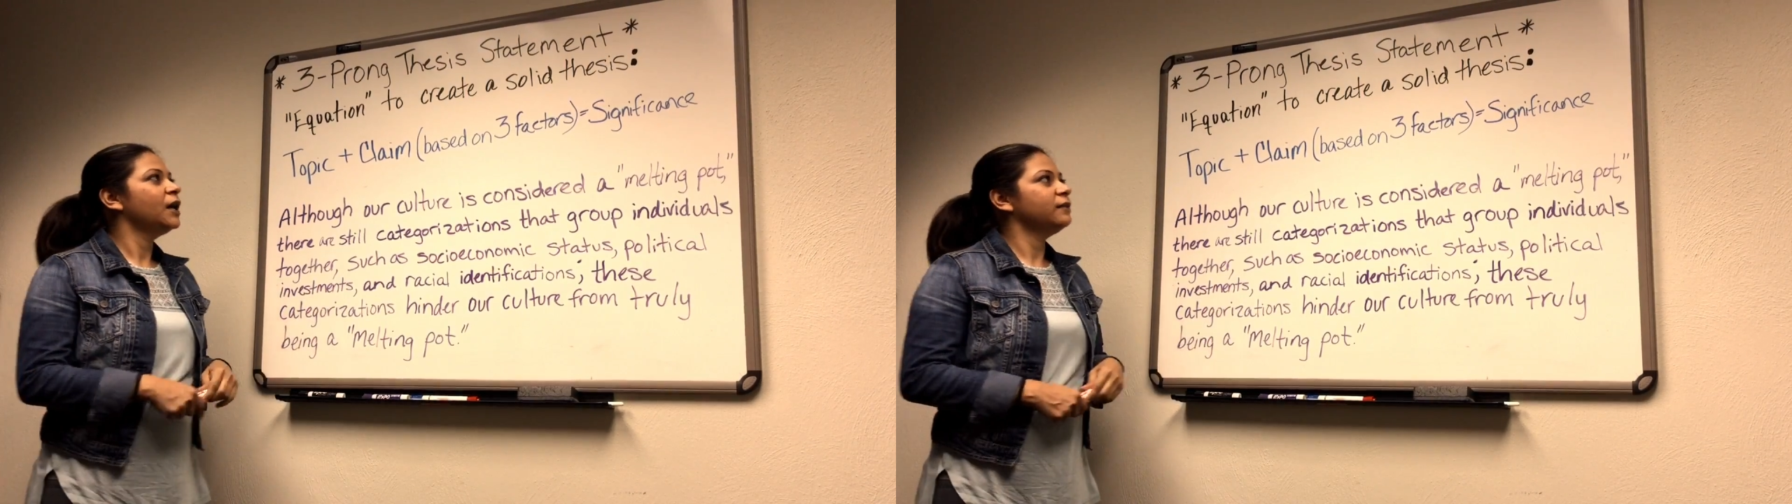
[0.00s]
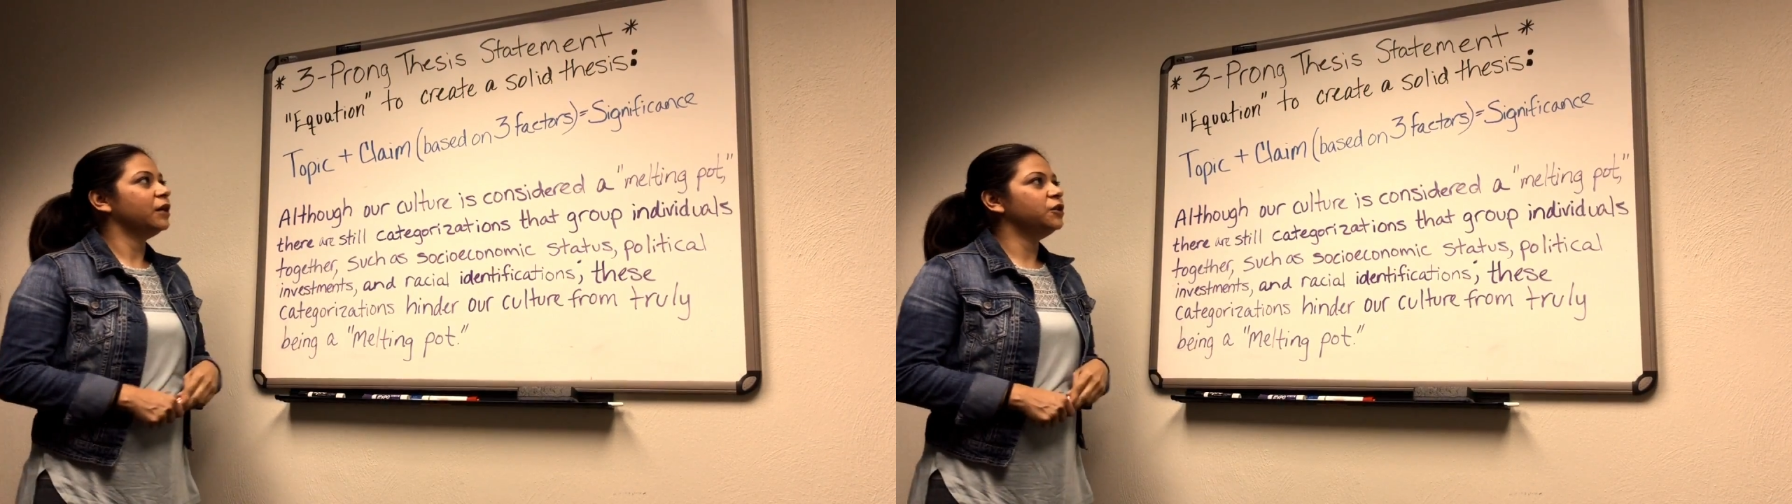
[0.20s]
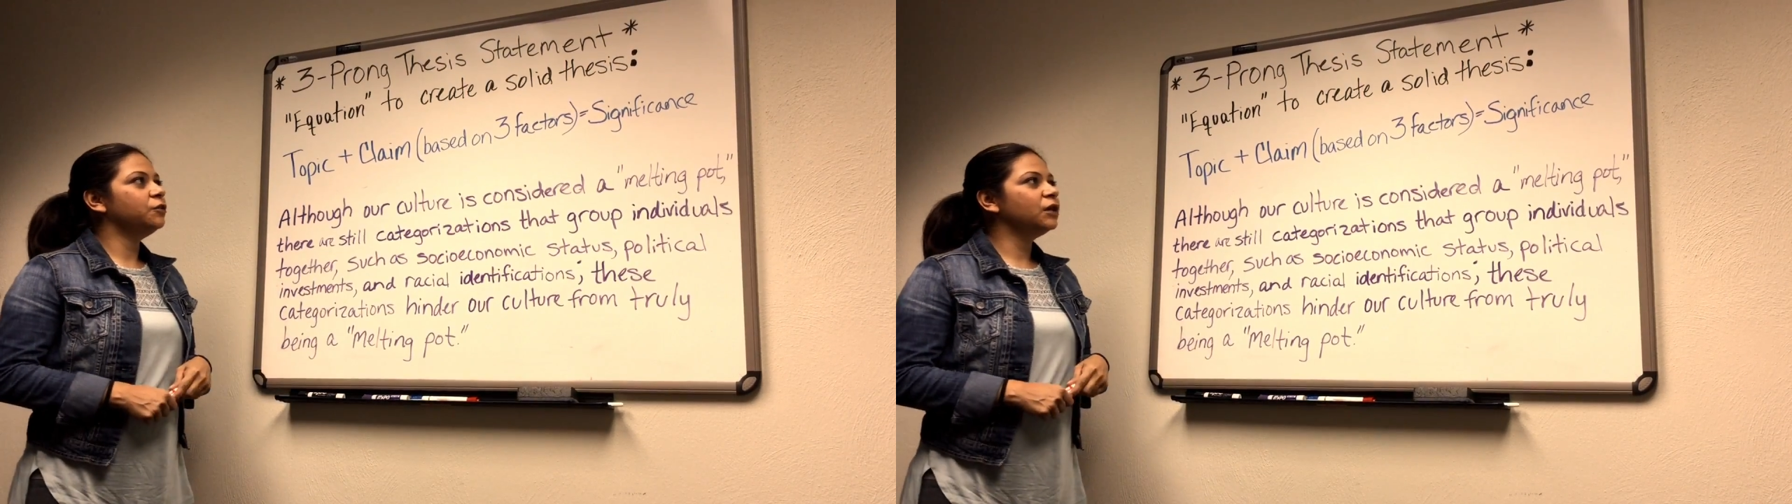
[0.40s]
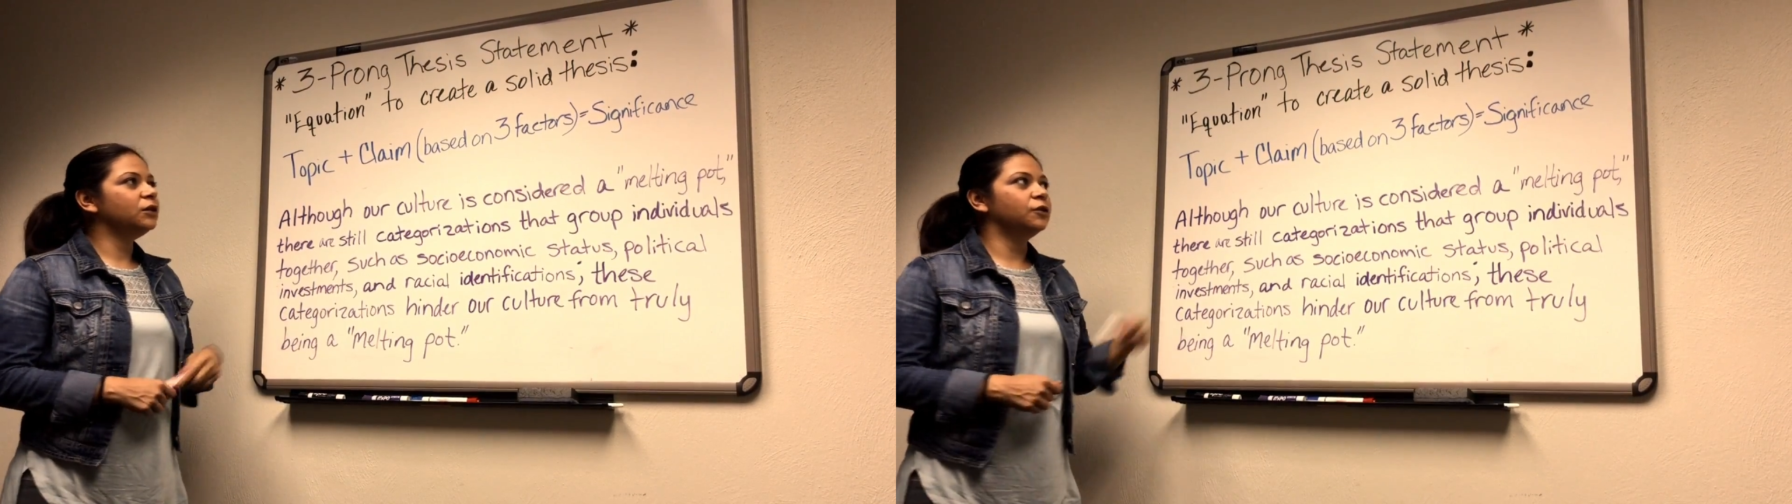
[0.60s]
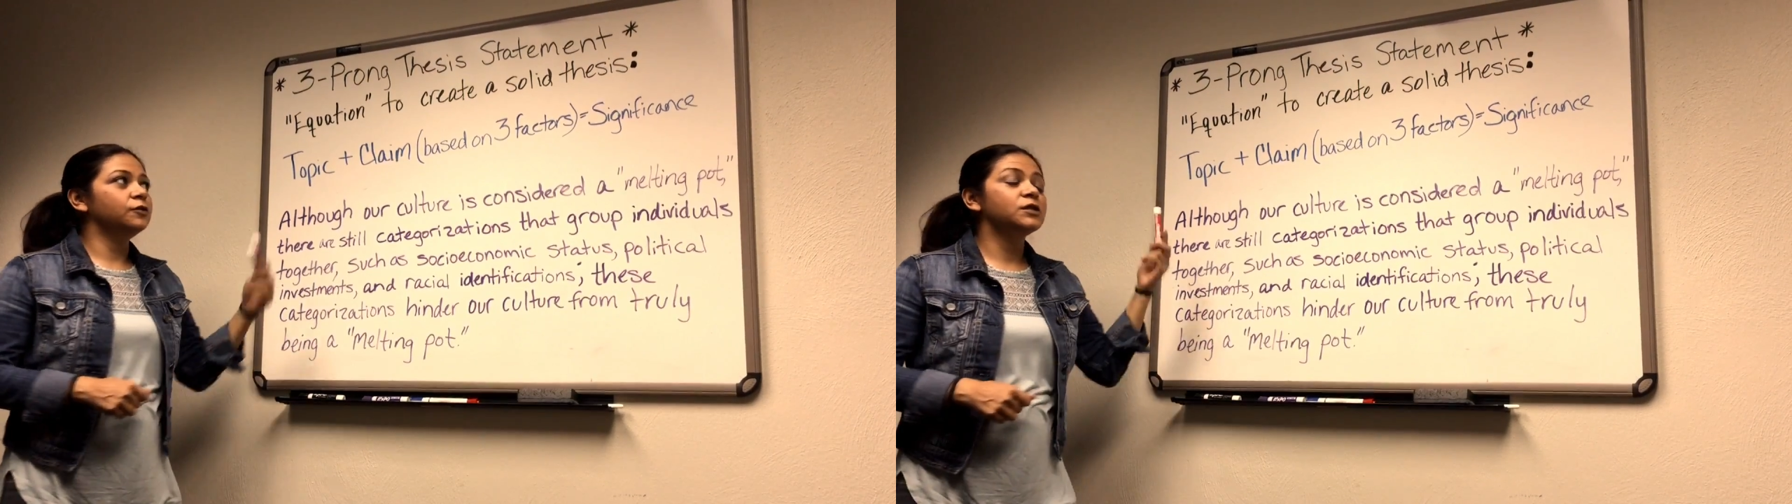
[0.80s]
that you can
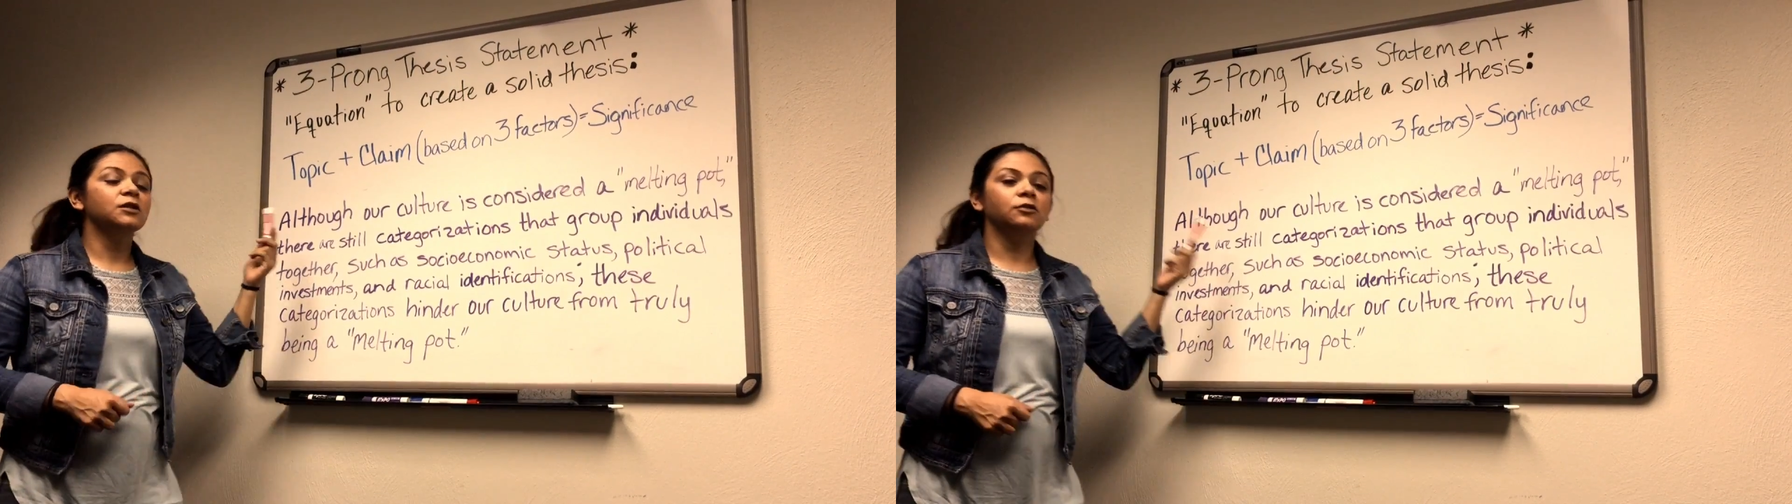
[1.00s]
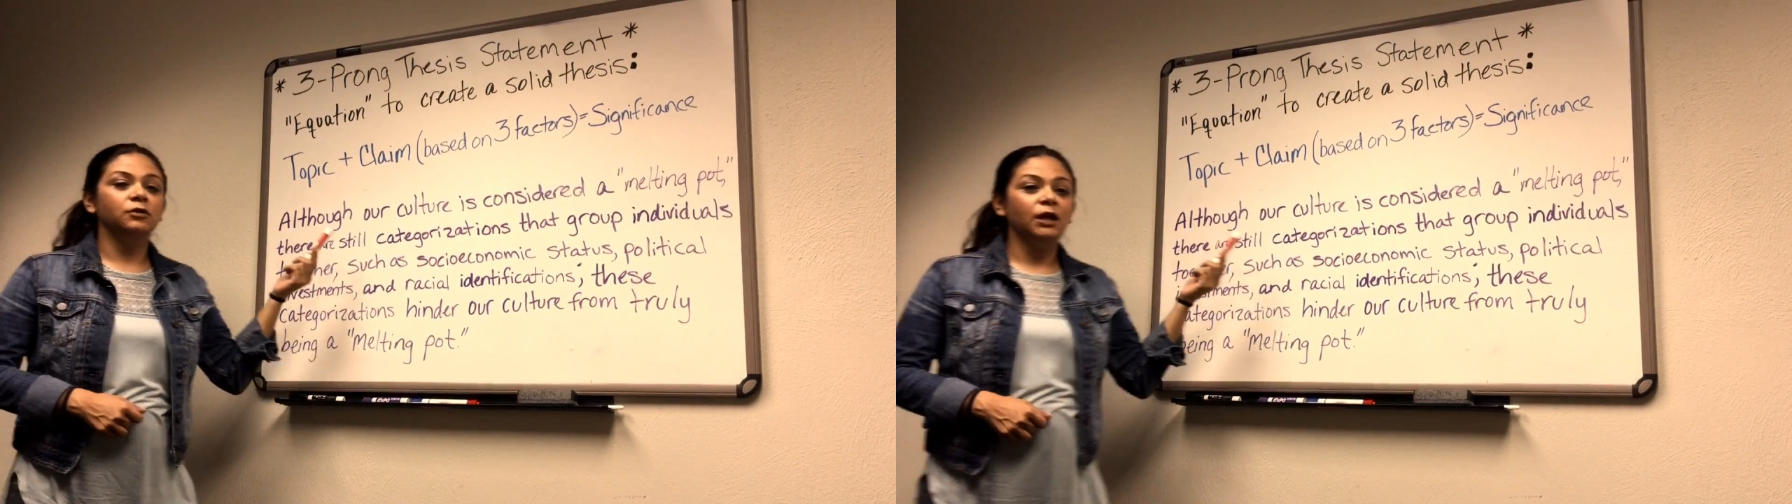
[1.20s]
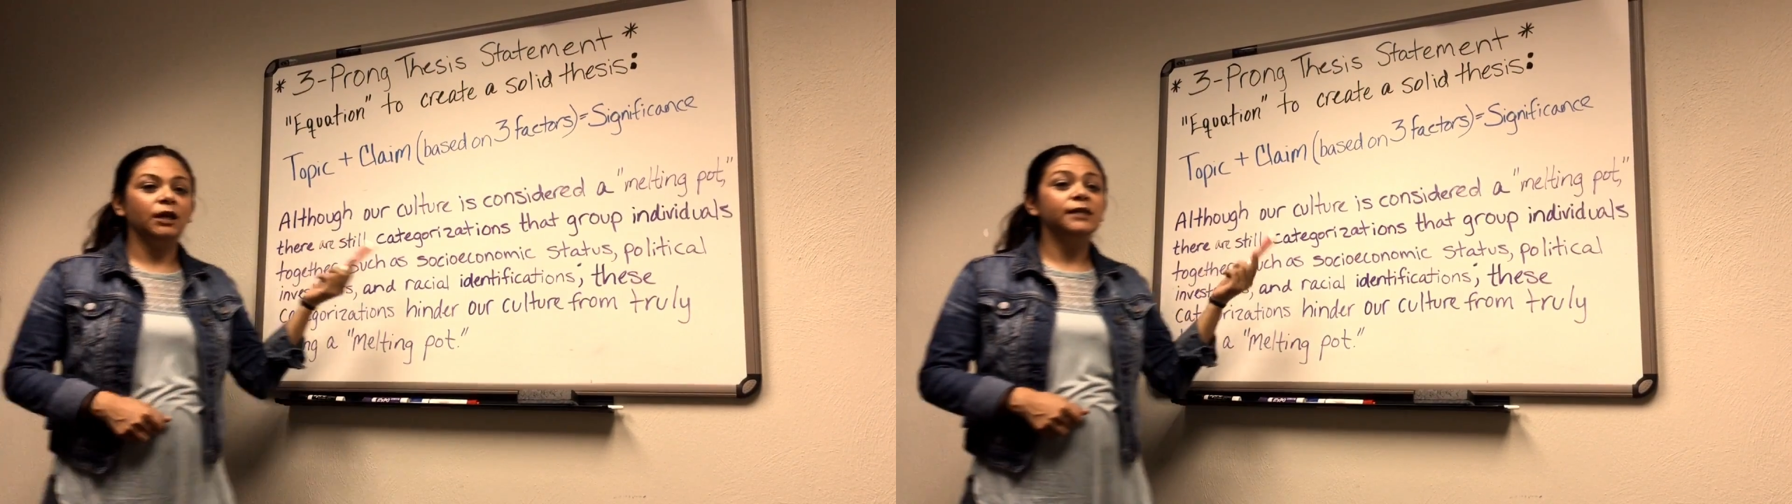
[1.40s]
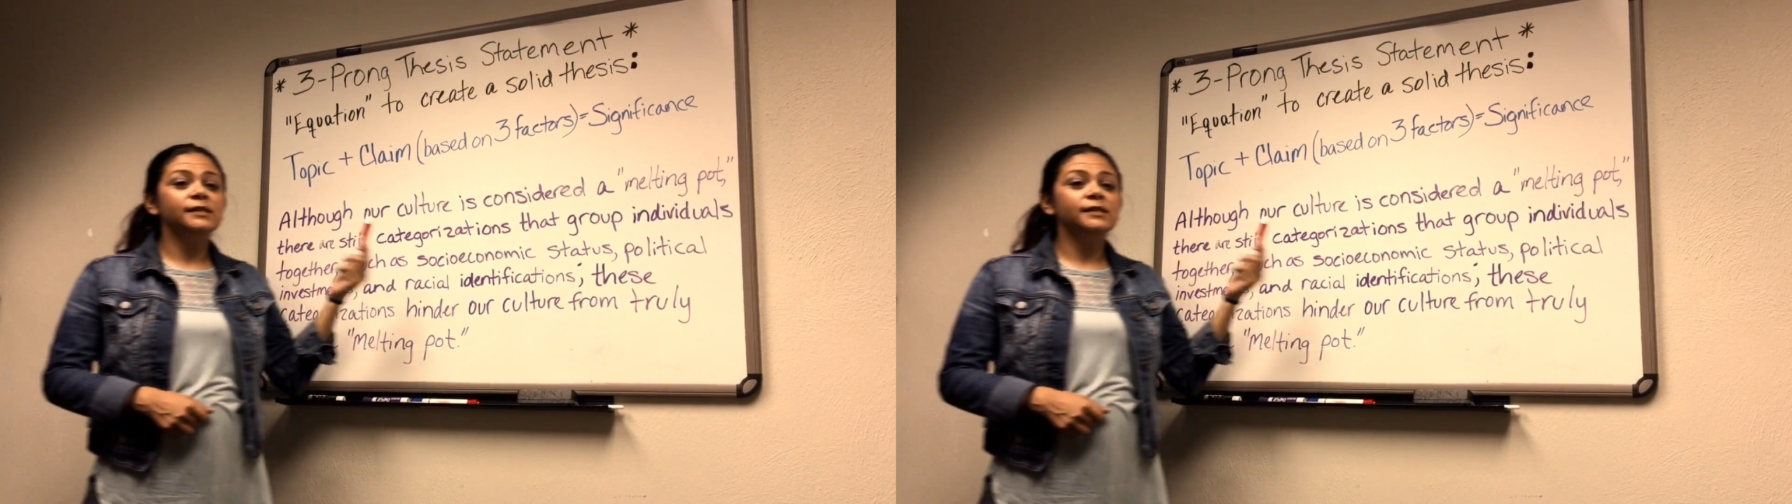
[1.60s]
use to create a